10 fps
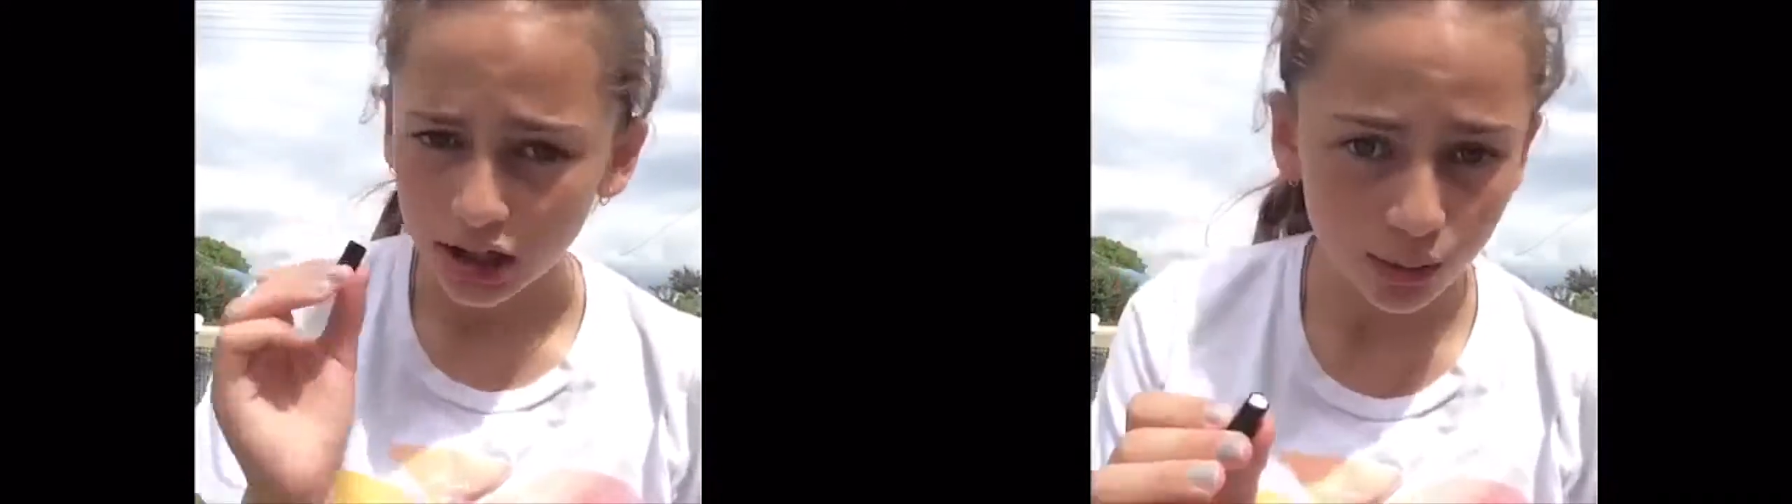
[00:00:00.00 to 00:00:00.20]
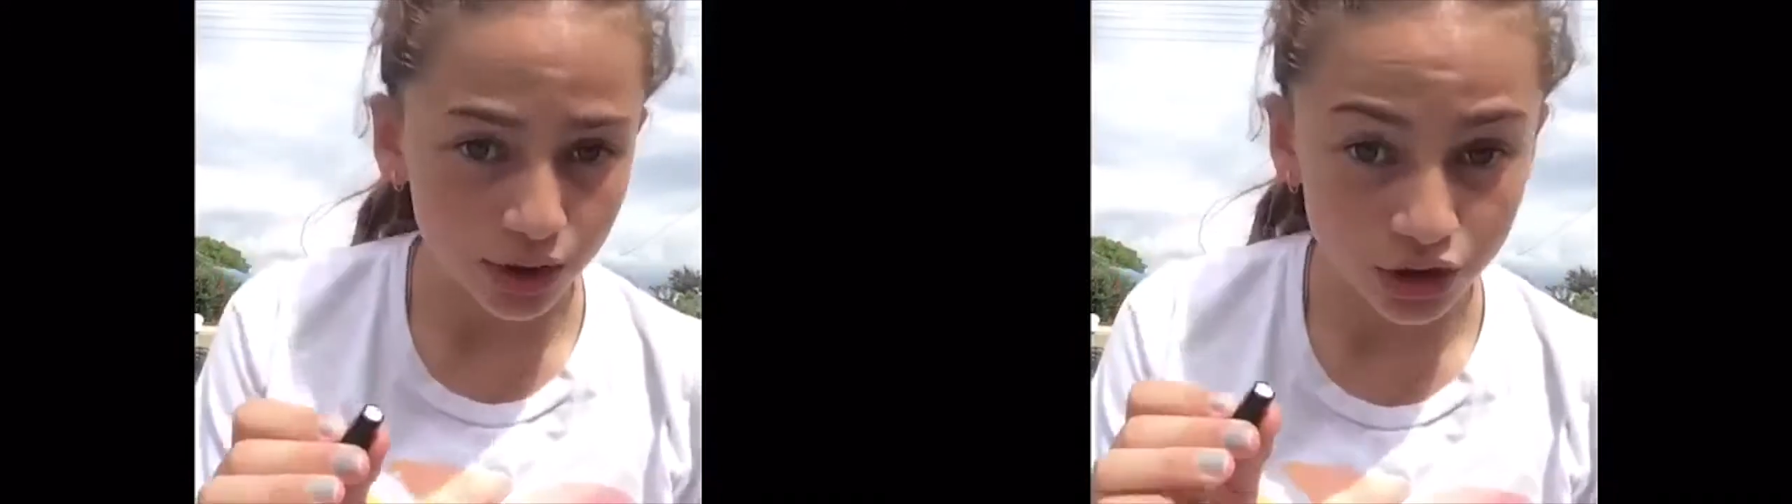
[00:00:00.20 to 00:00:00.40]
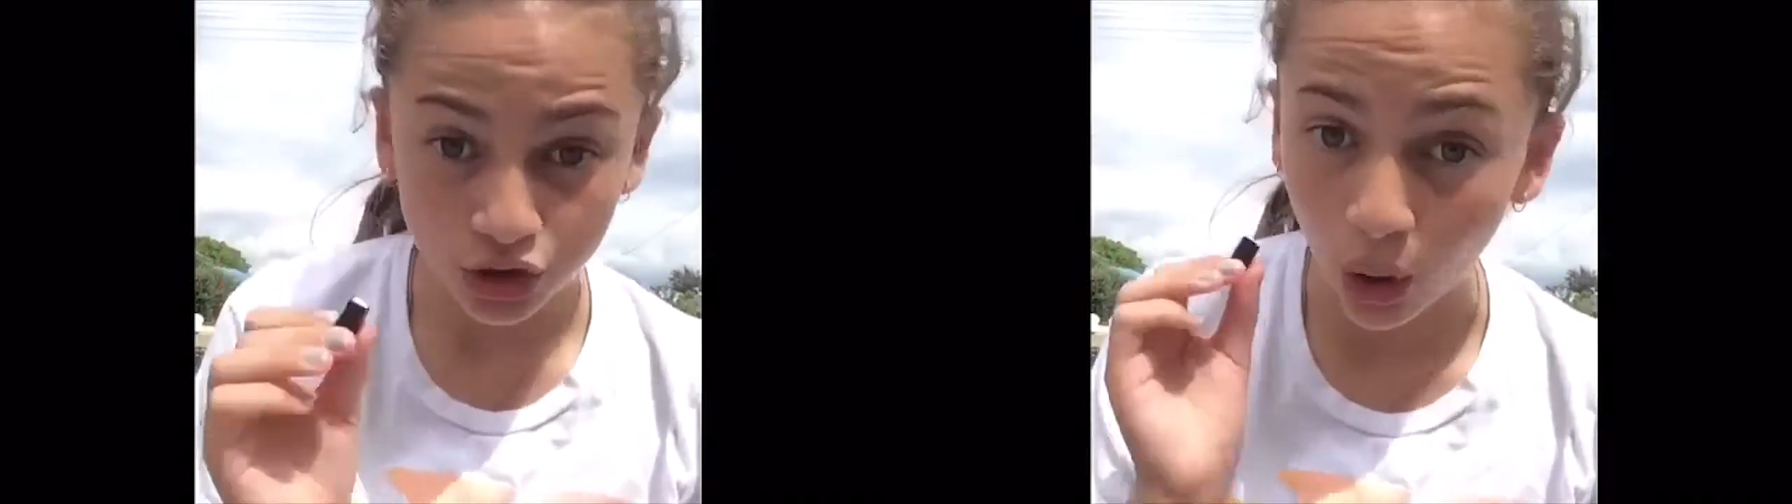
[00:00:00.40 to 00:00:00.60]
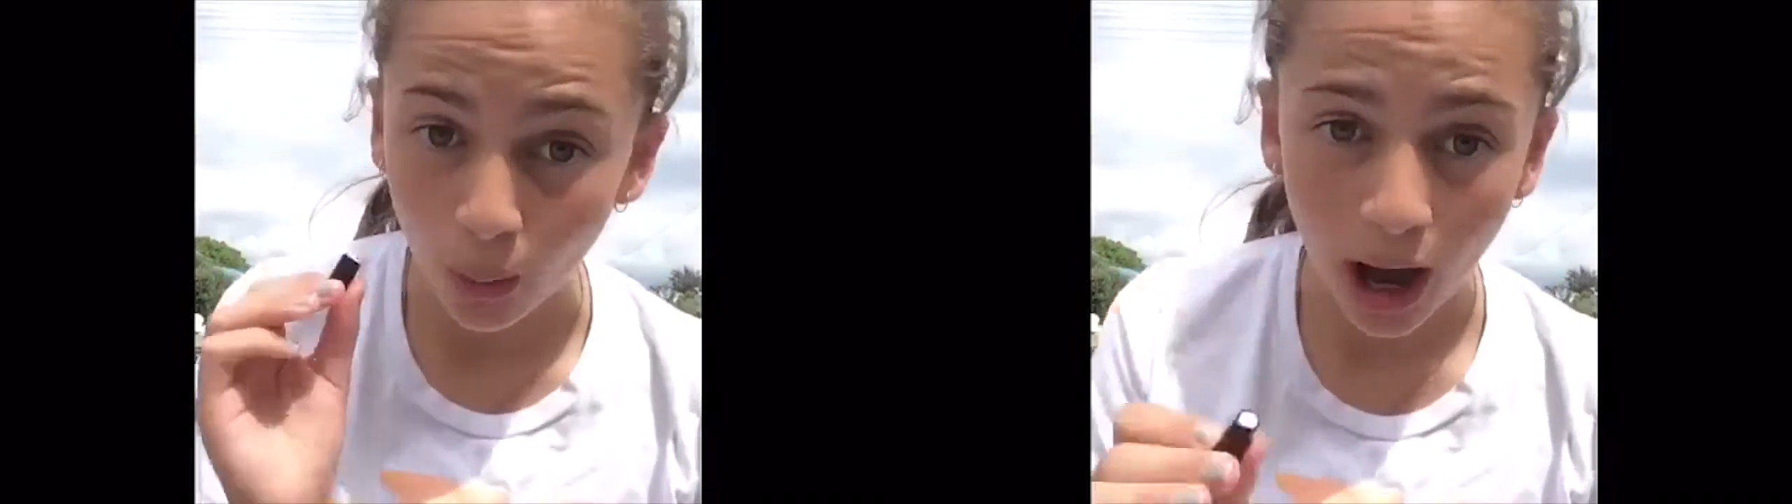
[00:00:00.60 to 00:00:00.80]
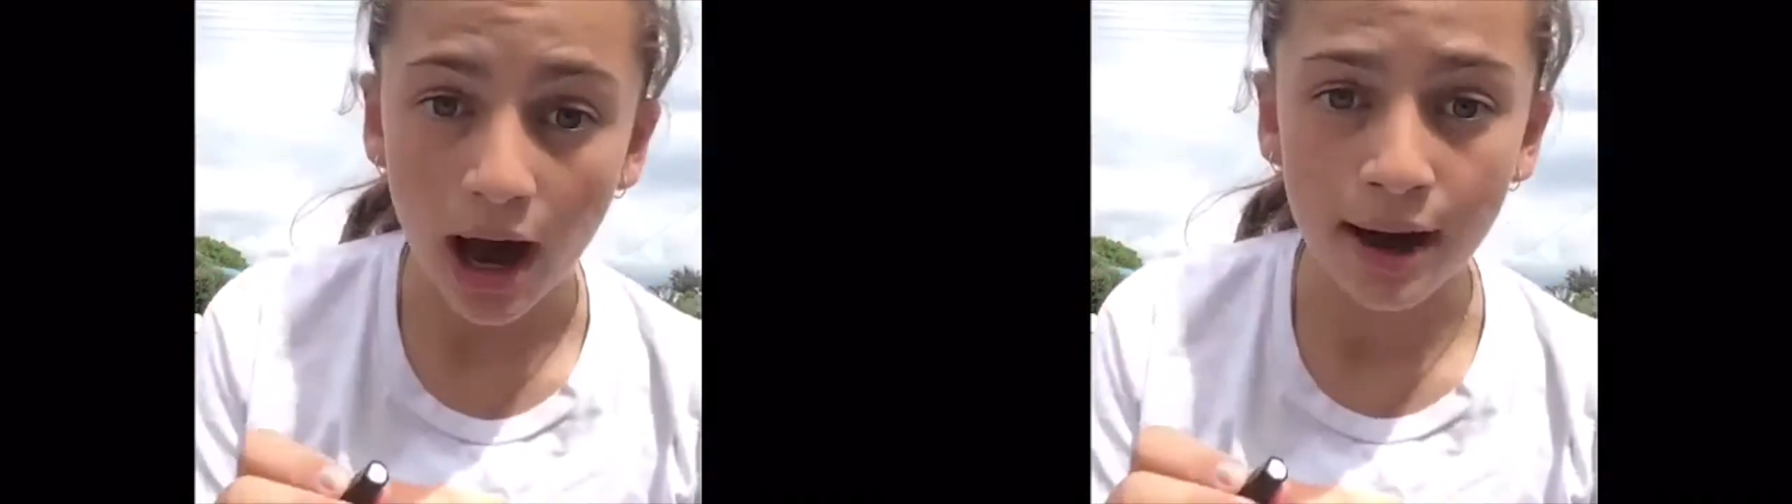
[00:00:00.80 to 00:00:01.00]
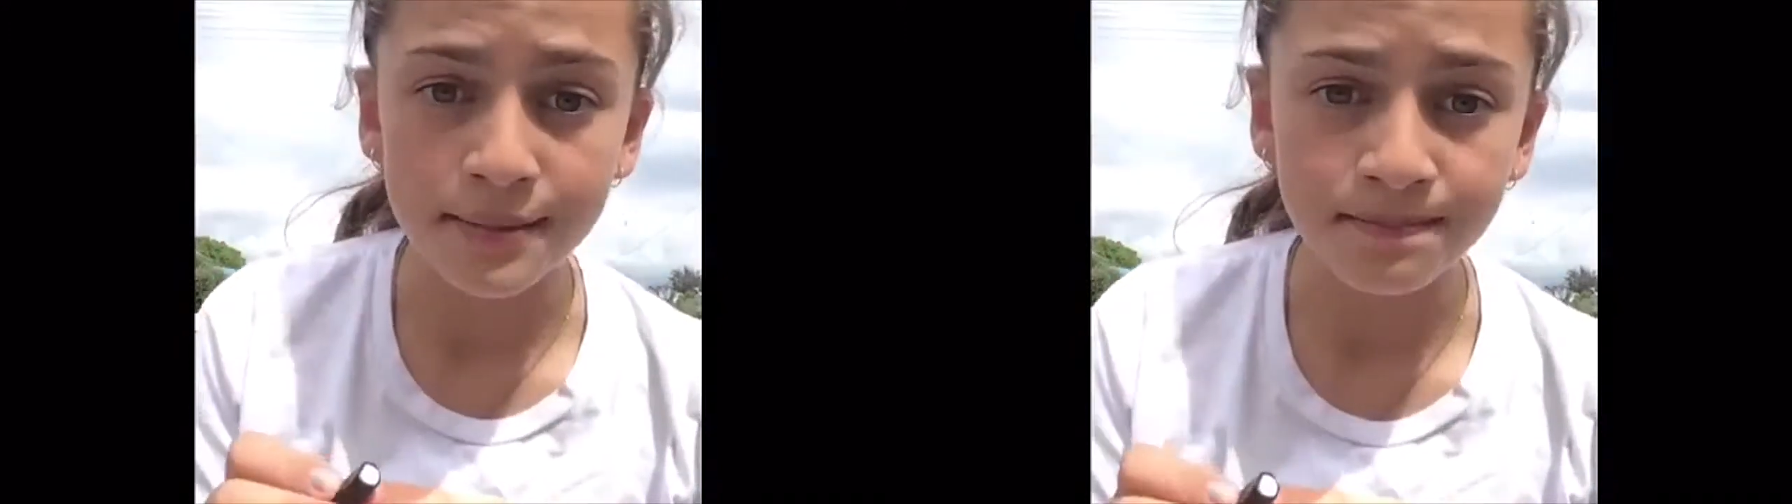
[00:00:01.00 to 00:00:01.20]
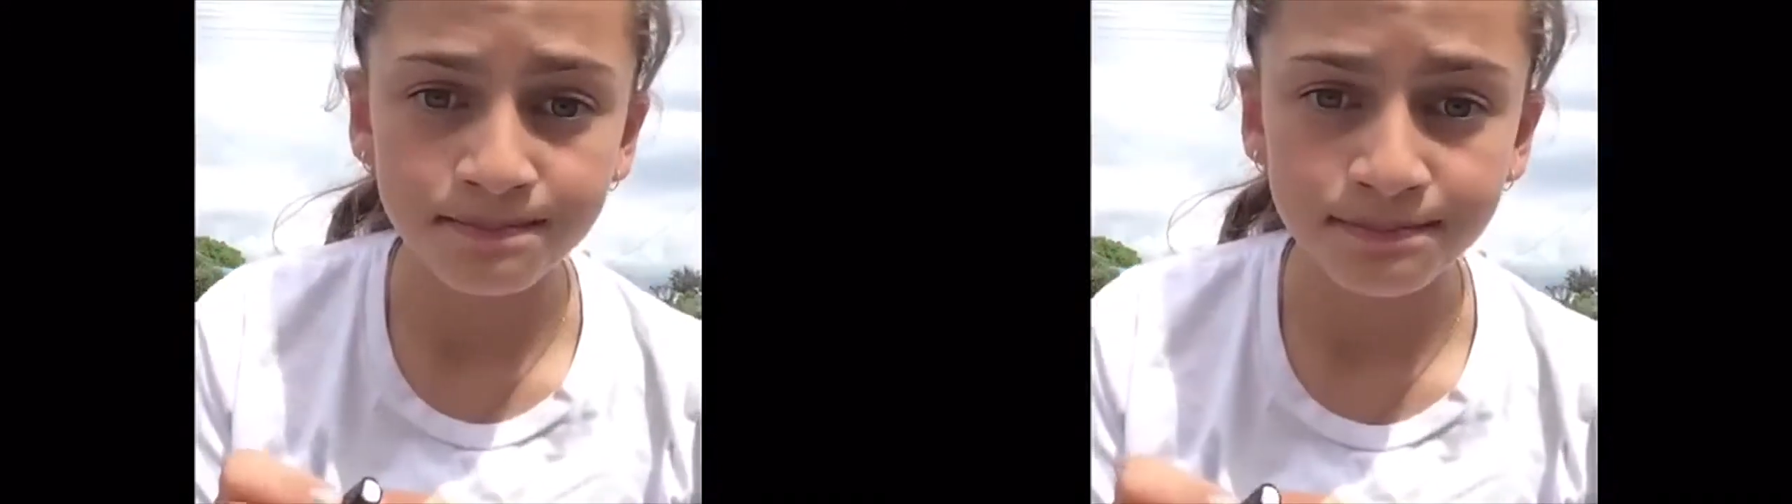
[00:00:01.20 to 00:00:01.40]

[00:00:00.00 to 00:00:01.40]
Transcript: licorice, go hard.